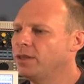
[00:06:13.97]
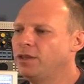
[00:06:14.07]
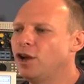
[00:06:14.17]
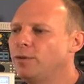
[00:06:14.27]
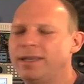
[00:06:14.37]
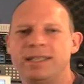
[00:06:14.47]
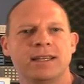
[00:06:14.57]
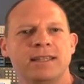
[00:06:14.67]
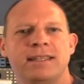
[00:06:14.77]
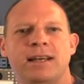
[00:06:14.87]
Nobody's
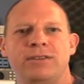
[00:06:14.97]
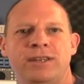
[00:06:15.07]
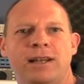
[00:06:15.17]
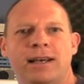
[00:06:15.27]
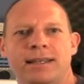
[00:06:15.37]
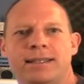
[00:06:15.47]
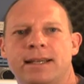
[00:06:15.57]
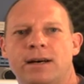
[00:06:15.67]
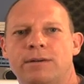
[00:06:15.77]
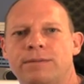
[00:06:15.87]
going to sell you like
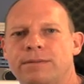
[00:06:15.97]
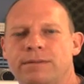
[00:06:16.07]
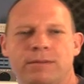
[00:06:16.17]
yourself.